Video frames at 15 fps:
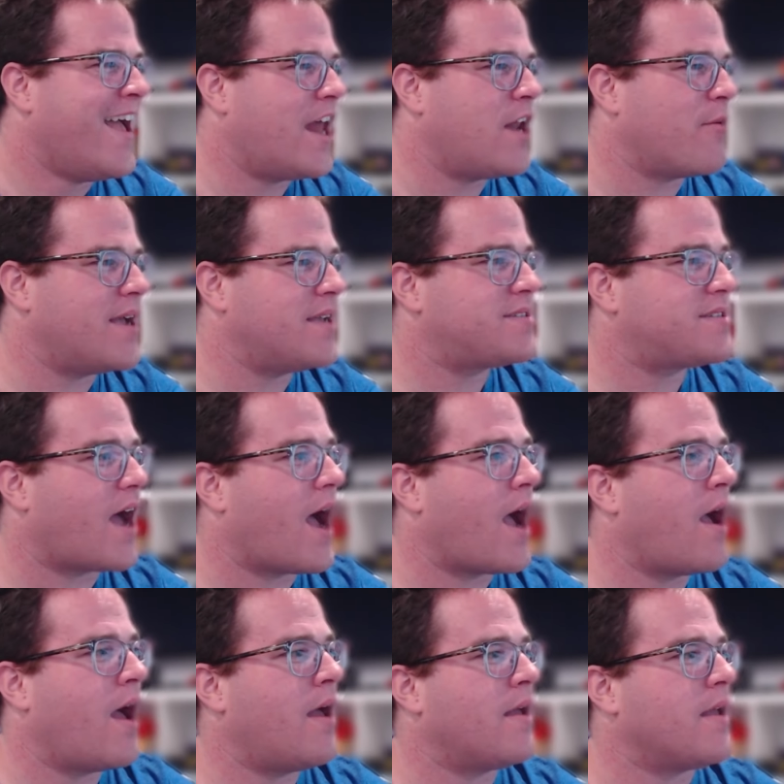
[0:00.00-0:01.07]
Anyways,
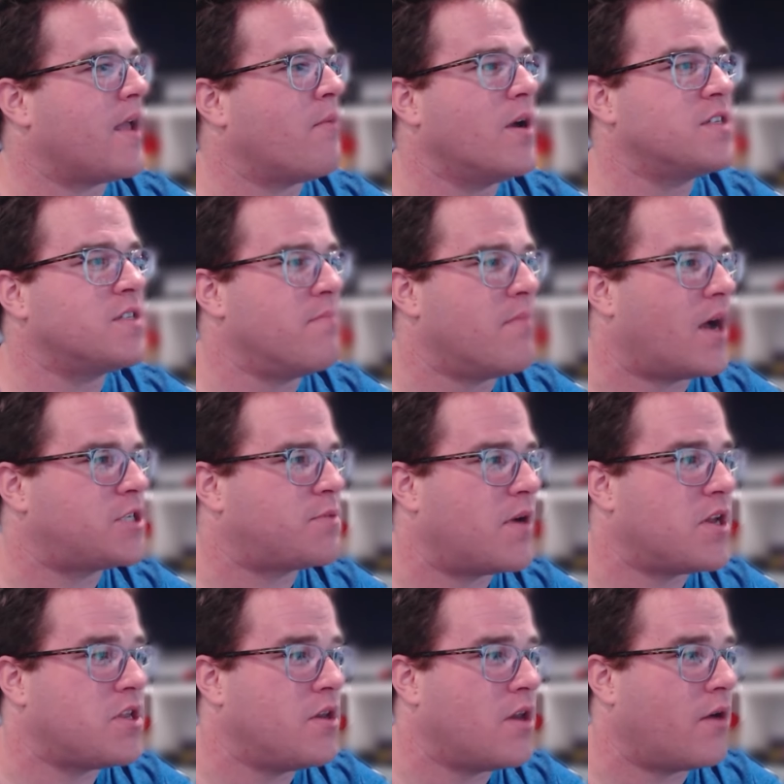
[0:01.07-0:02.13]
it wasn't much,
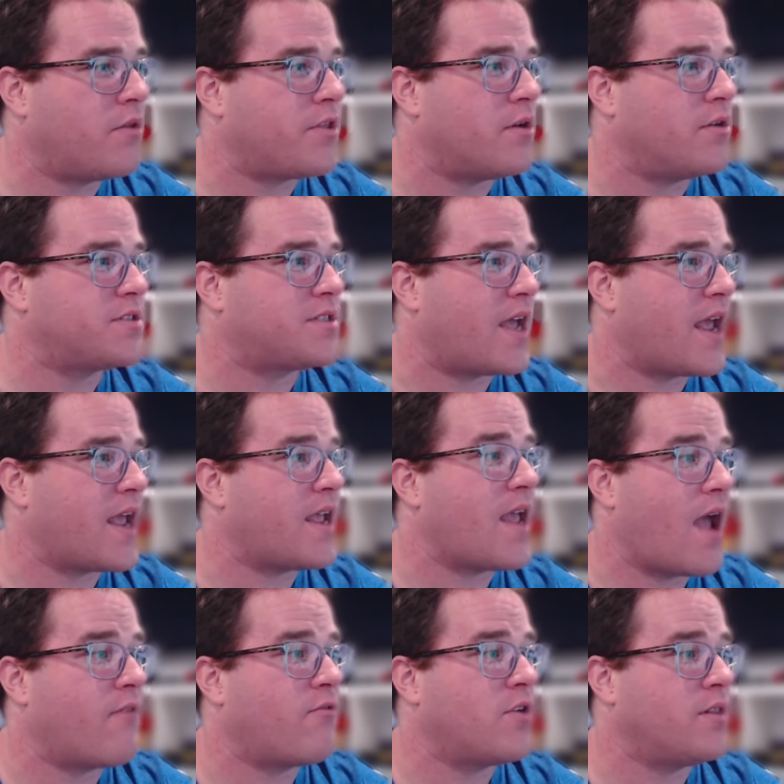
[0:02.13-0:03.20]
but you know the old
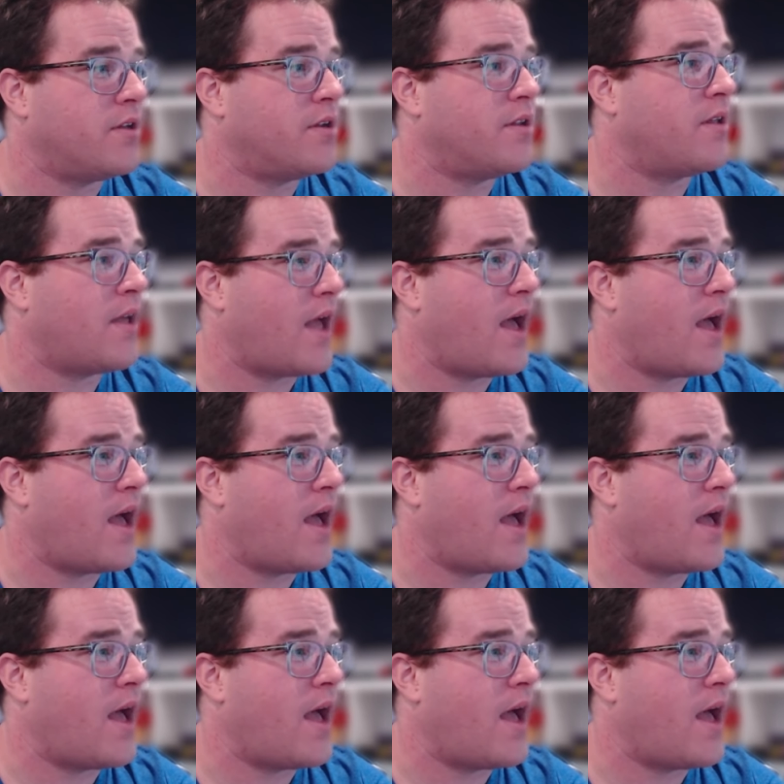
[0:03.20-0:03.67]
saying, every little